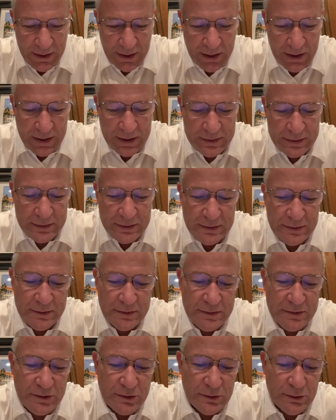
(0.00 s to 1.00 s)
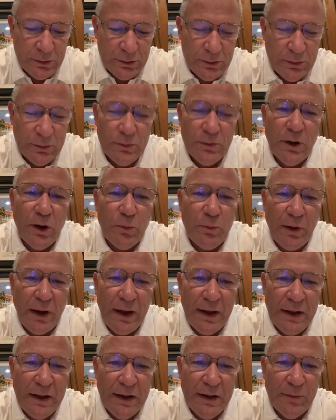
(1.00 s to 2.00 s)
and to
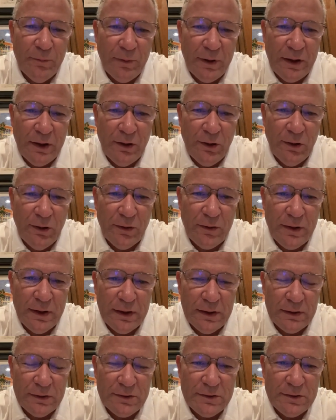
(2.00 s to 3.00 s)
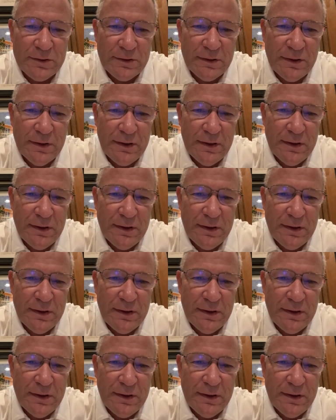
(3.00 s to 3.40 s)
obey him in all things.